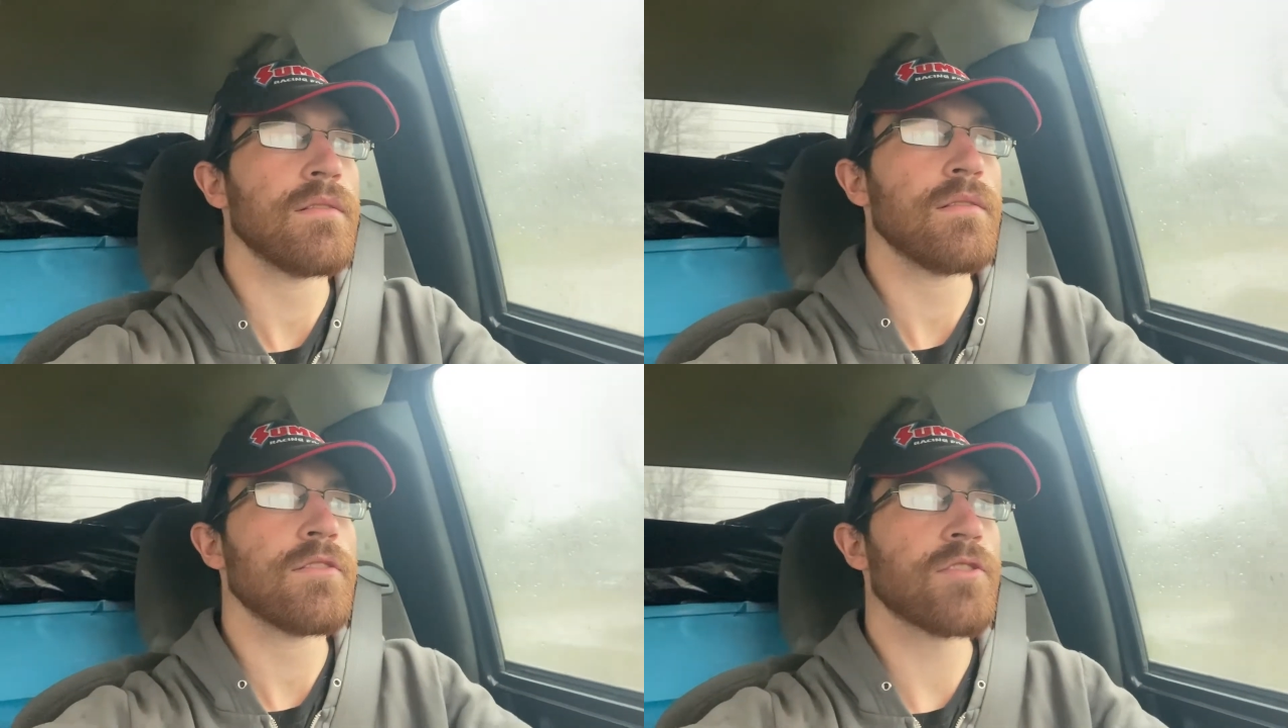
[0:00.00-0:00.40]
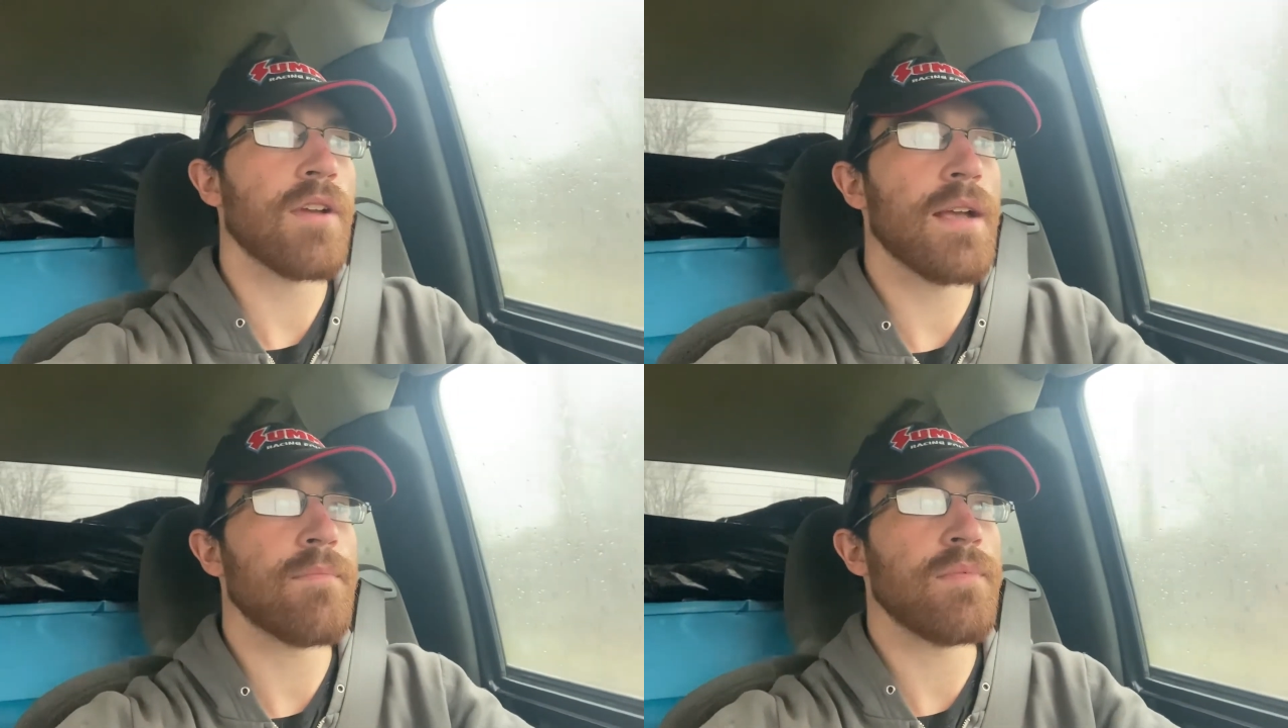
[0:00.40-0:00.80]

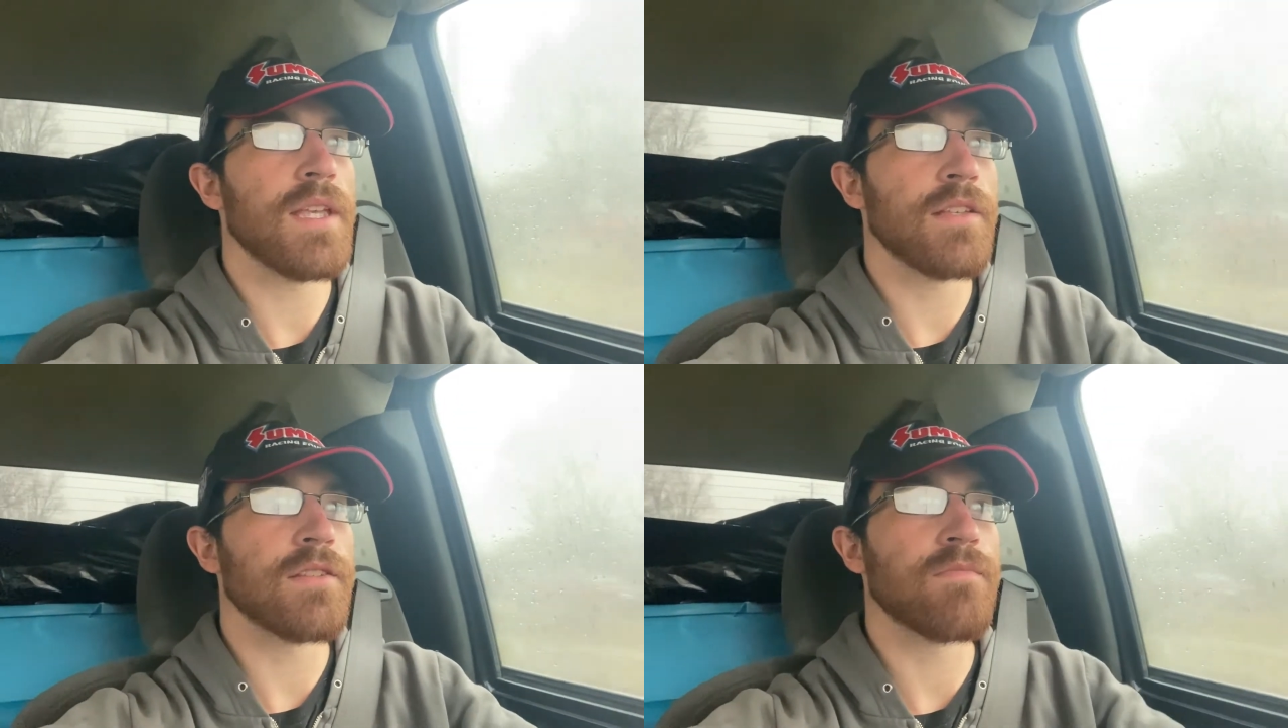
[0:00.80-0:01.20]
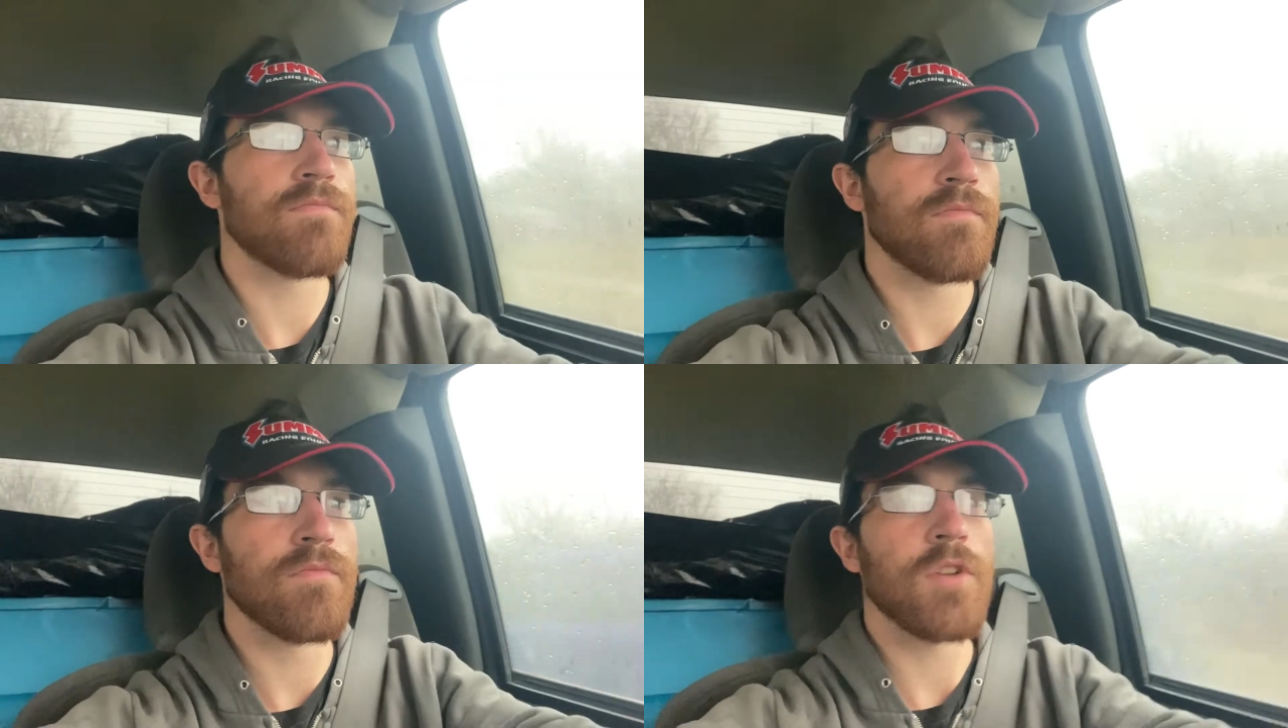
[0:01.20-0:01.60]
scrap is
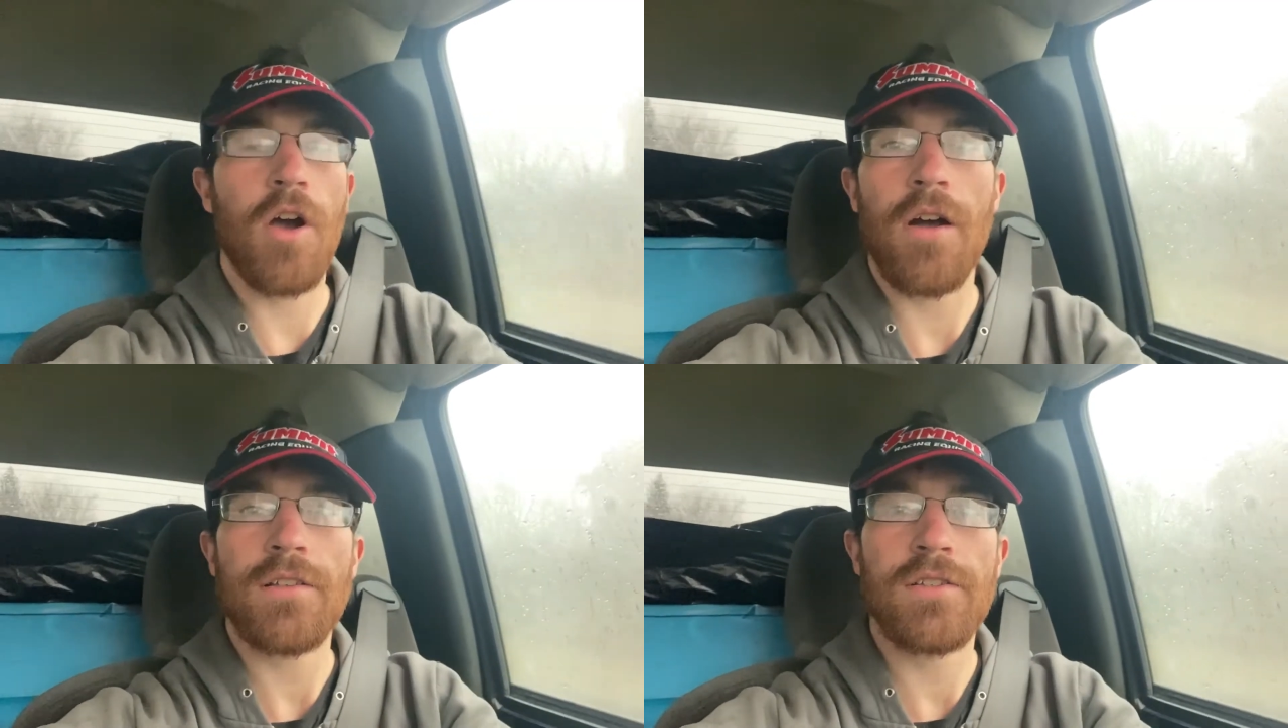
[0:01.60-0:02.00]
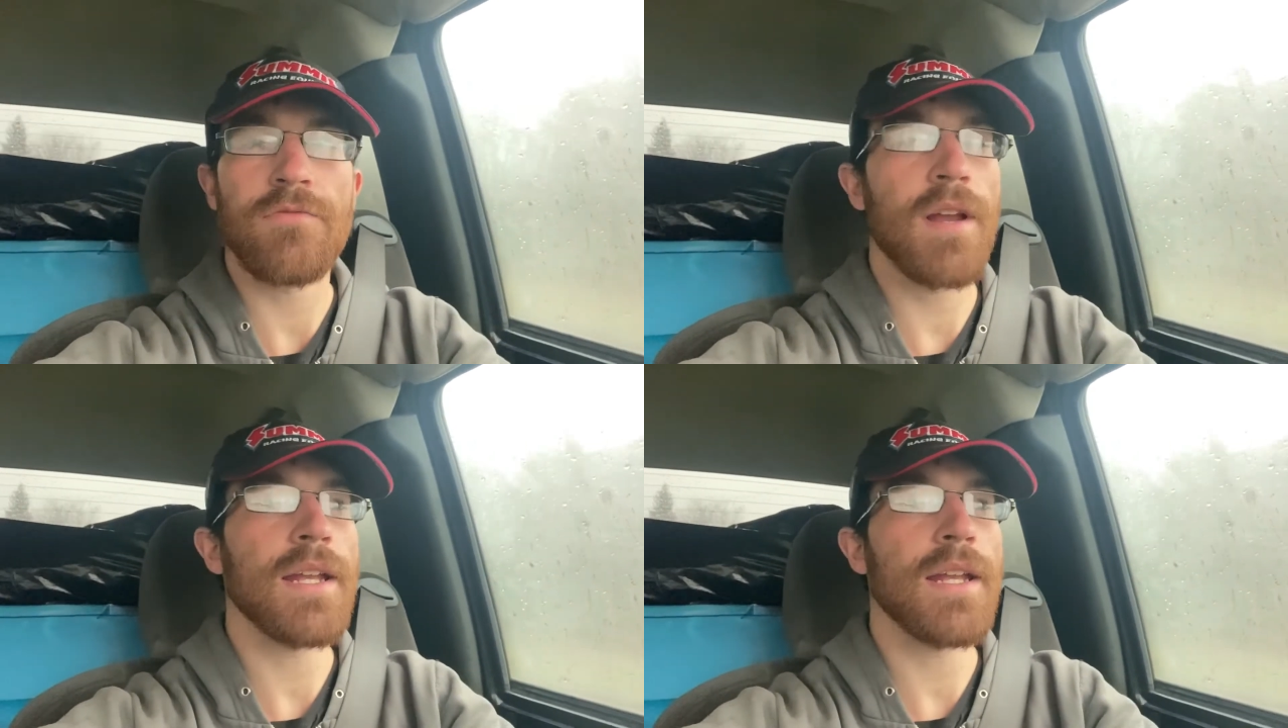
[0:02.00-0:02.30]
costs right